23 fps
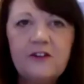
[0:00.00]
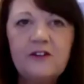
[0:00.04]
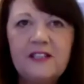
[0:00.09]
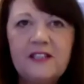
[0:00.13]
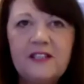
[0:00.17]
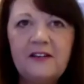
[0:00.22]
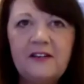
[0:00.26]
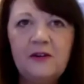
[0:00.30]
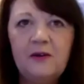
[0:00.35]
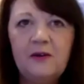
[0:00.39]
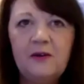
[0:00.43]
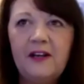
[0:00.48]

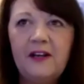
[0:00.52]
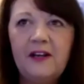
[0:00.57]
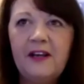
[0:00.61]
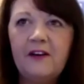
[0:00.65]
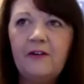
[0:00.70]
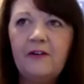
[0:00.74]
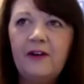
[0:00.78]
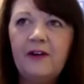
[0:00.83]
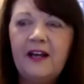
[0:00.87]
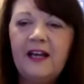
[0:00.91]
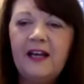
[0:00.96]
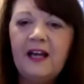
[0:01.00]
I totally
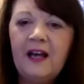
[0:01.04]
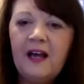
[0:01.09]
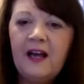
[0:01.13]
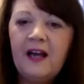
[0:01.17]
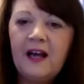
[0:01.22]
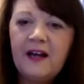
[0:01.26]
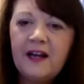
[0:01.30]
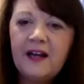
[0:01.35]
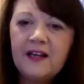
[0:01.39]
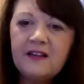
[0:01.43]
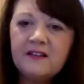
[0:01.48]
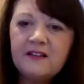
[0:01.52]
agree.
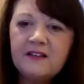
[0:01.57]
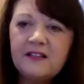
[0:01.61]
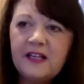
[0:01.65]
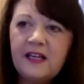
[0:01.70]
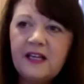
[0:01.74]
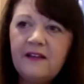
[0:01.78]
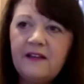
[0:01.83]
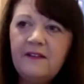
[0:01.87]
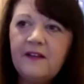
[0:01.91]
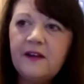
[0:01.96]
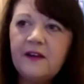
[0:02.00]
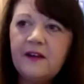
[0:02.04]
And are you
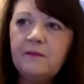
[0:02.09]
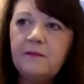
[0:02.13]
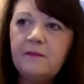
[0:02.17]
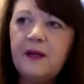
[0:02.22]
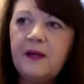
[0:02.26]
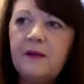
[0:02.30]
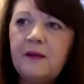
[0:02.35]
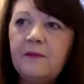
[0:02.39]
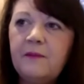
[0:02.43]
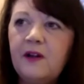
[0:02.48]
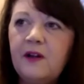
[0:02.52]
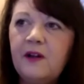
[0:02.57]
seeing that
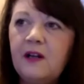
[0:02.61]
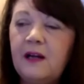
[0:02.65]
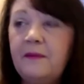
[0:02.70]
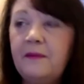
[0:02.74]
people,